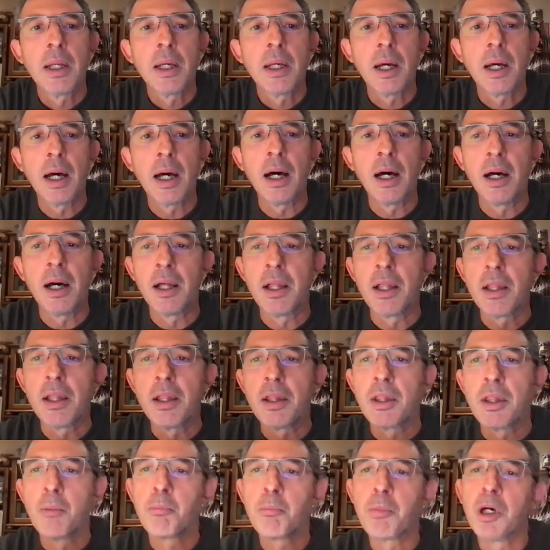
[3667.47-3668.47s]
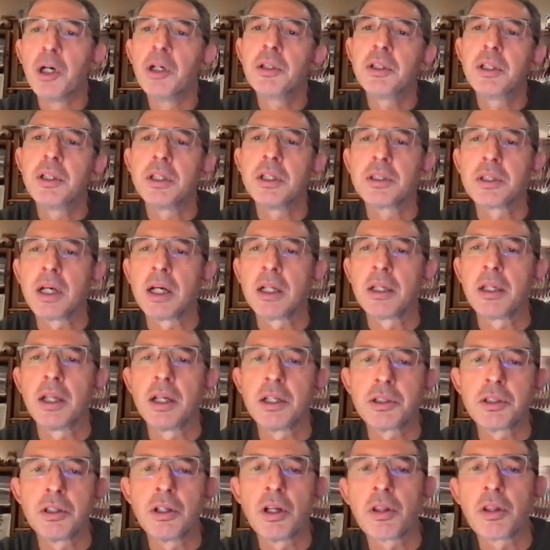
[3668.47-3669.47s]
The point is that
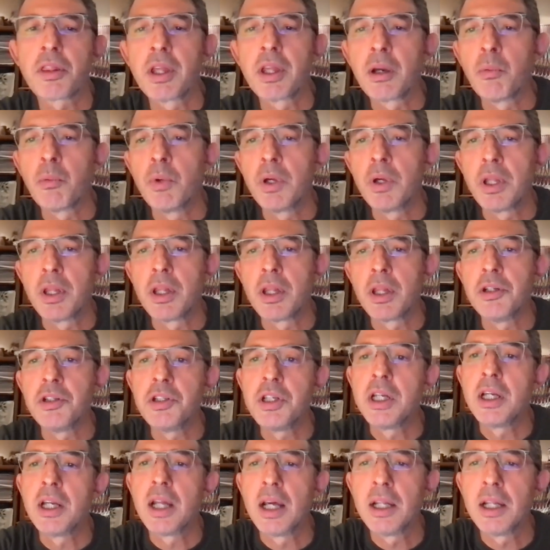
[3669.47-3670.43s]
there's nothing with the gene